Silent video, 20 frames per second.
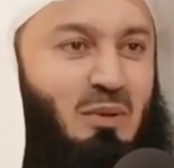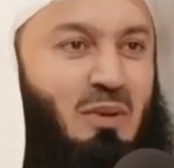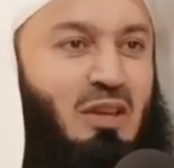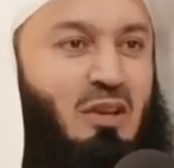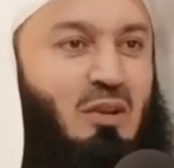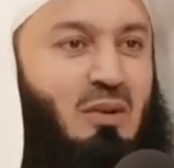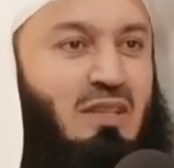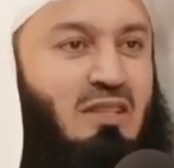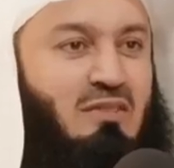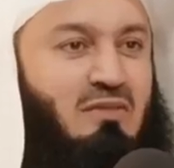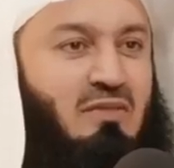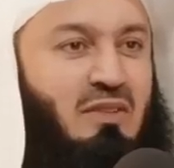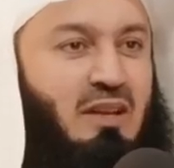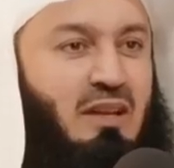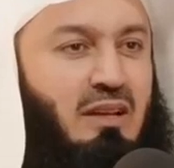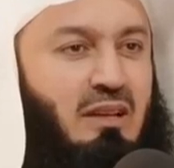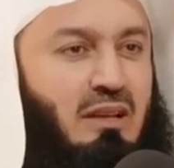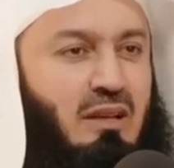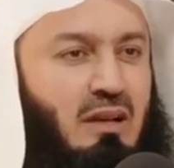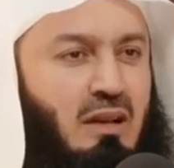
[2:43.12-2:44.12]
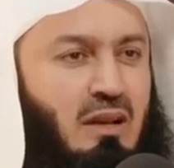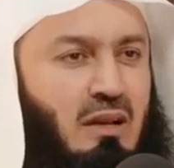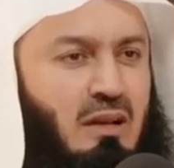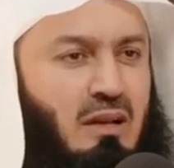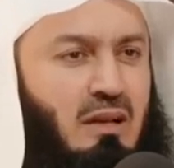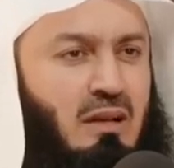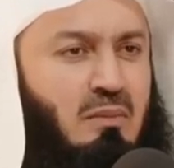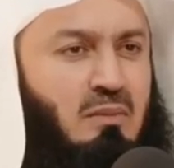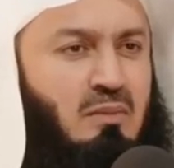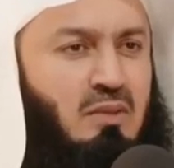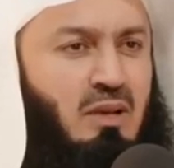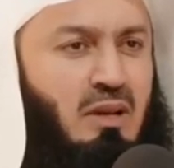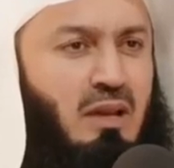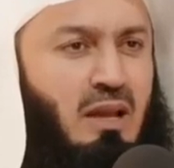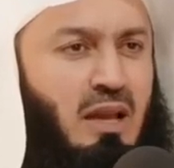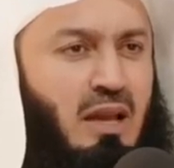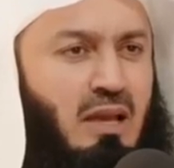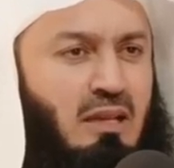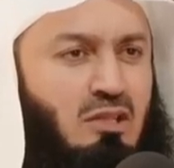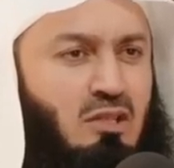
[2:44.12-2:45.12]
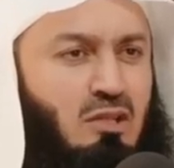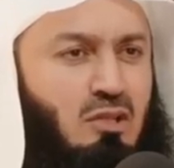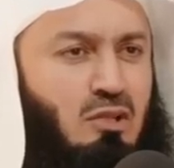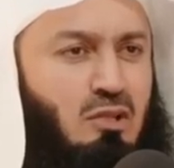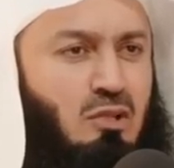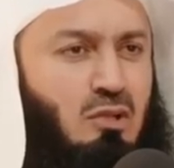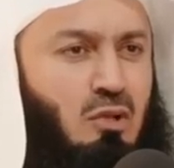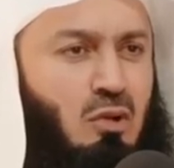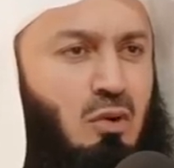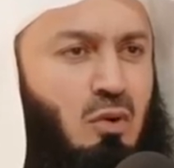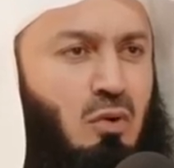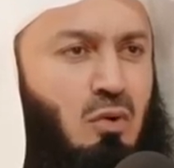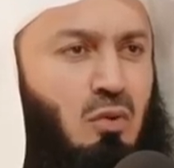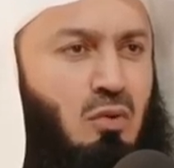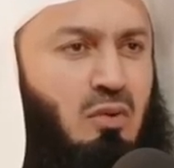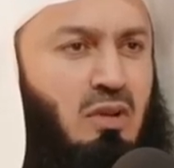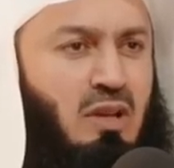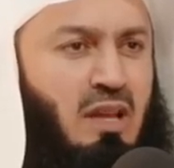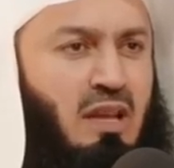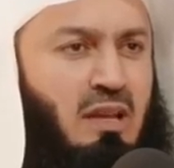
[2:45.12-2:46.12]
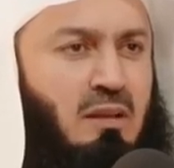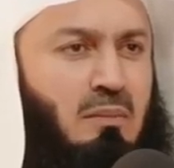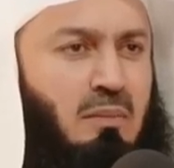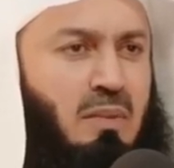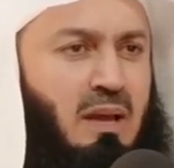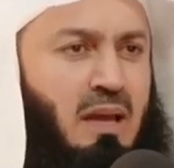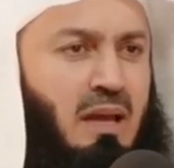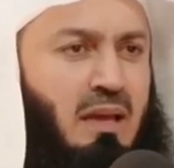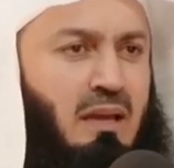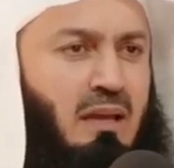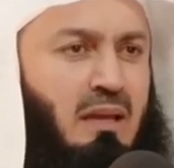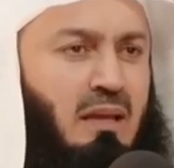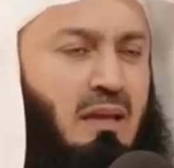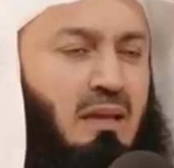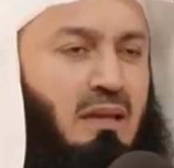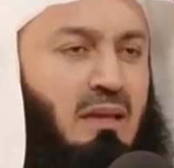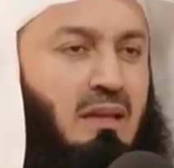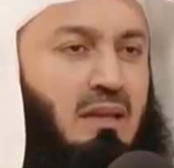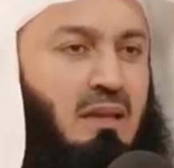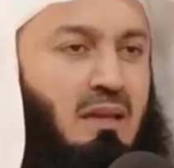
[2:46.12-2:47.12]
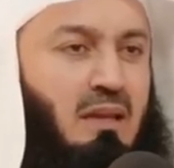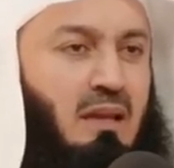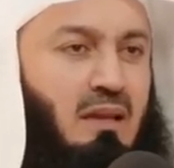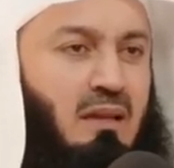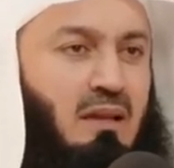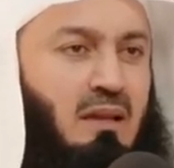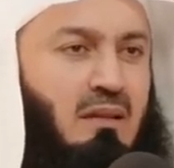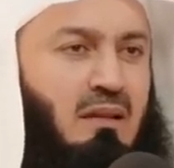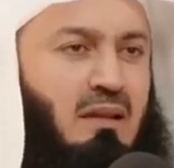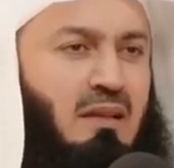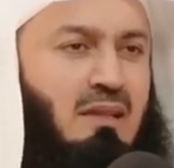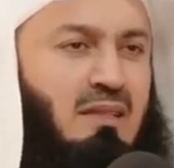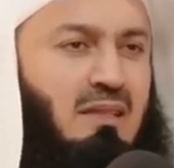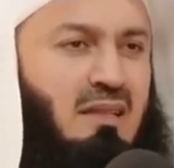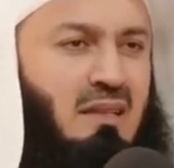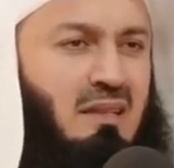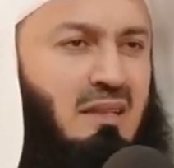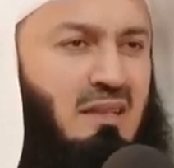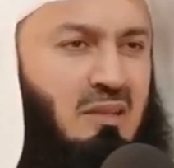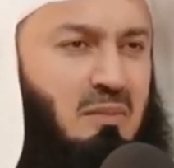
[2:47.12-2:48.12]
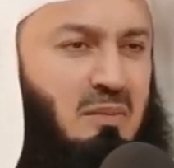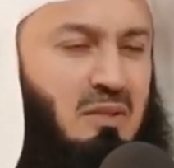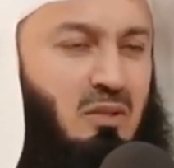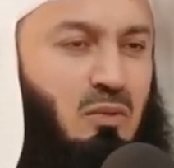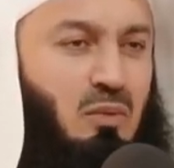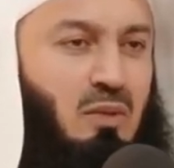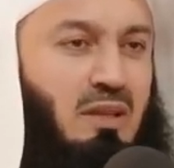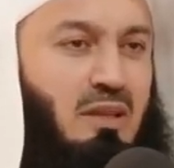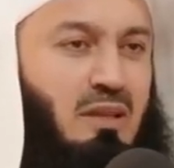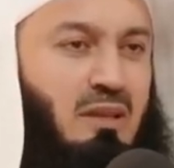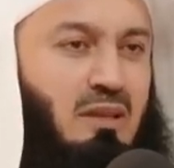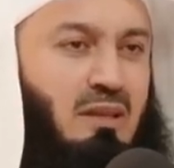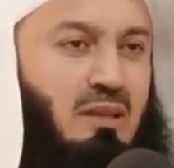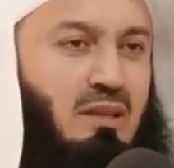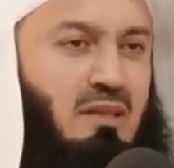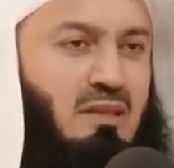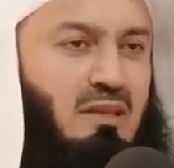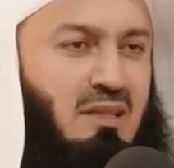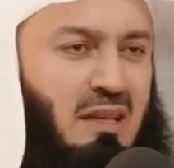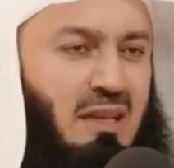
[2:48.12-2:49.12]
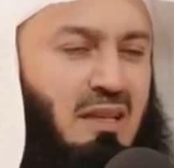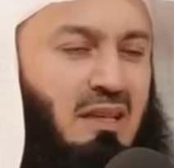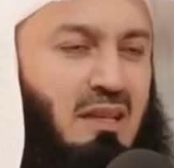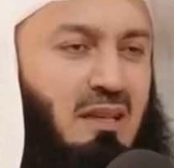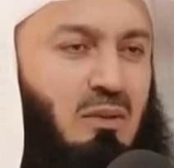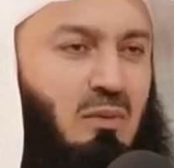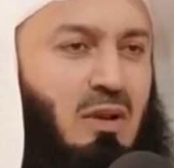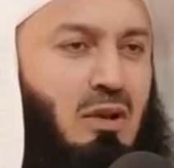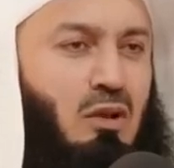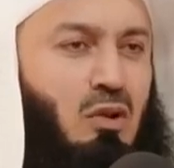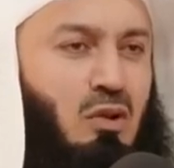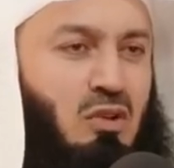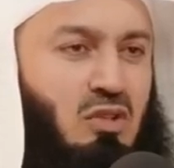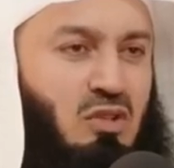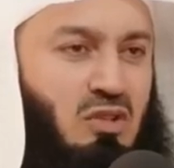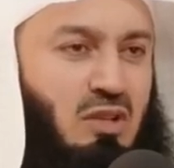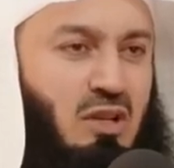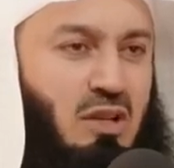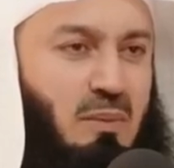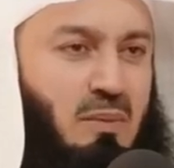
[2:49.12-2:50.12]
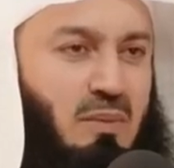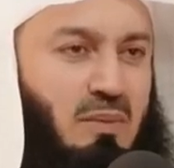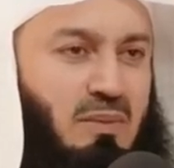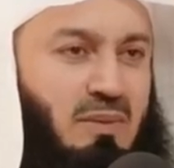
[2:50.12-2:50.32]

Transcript: Bulawayo is very calm, relaxed, slow, laid back, and Harare is a little bit quicker than that, slightly, one notch up.